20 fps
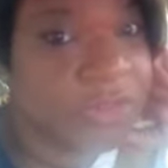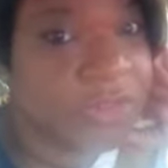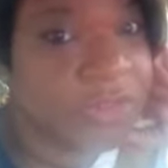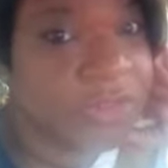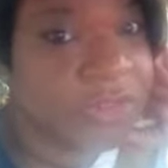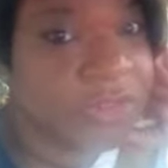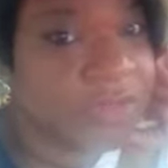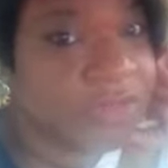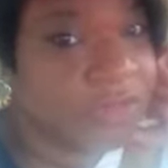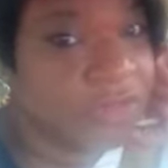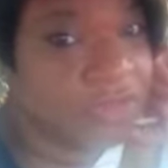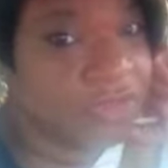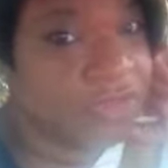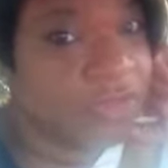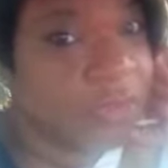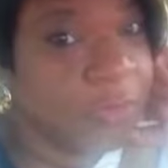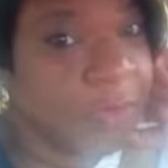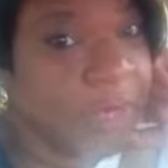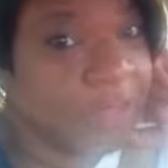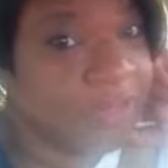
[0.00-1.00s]
is, because the
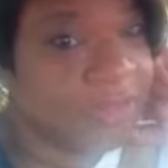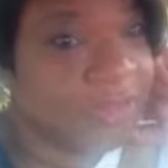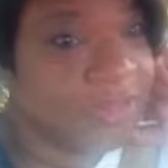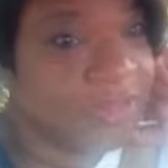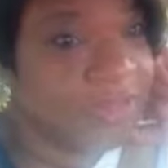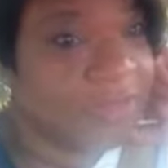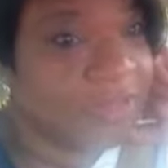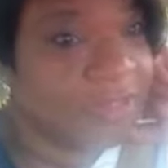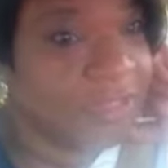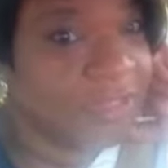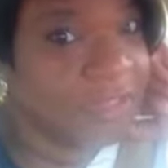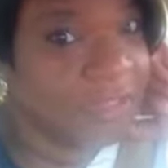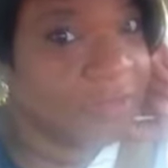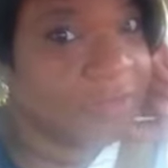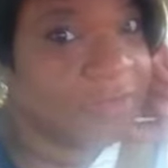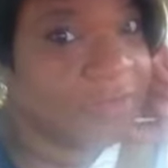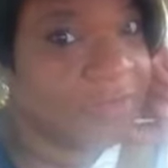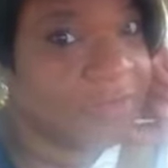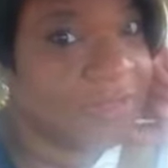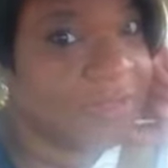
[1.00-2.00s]
shoebox is just
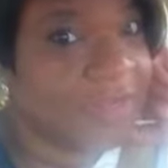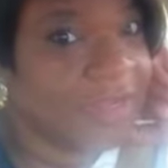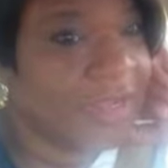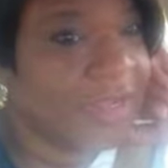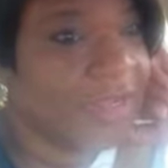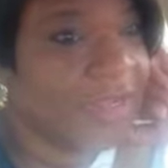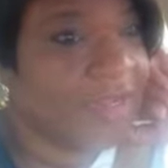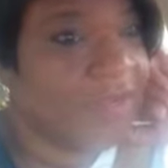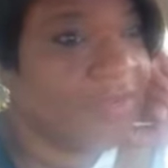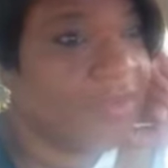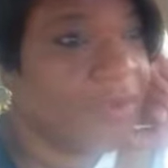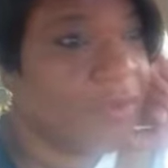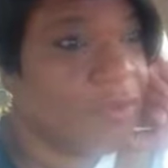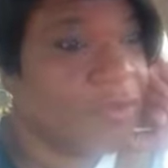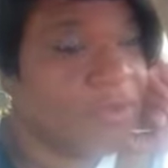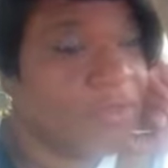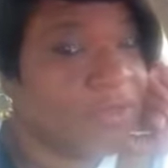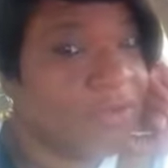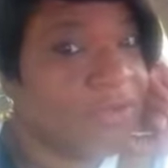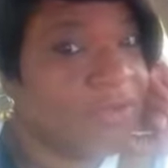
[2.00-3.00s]
empty. I guess I
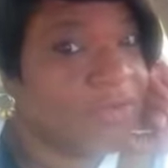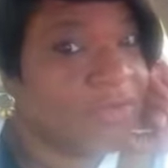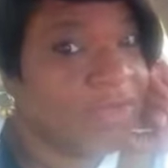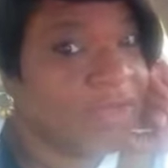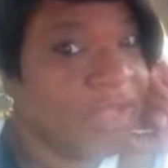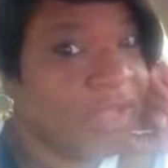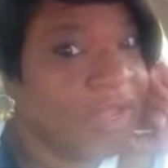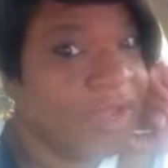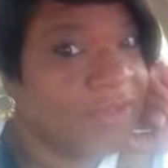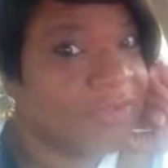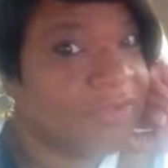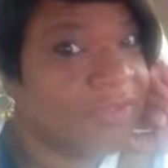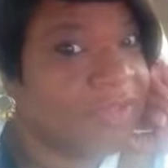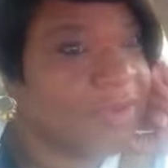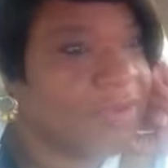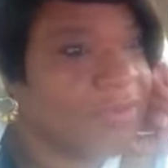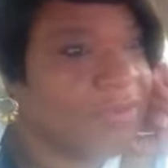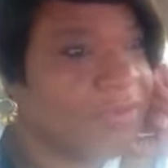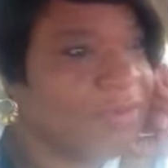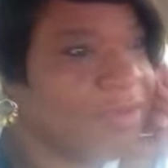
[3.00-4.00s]
wore those in the house. I
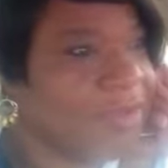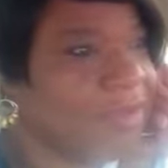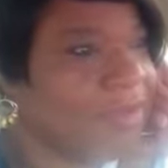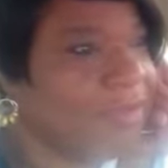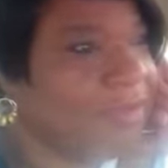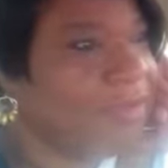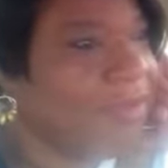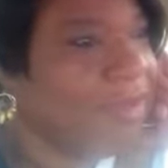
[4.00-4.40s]
don't know.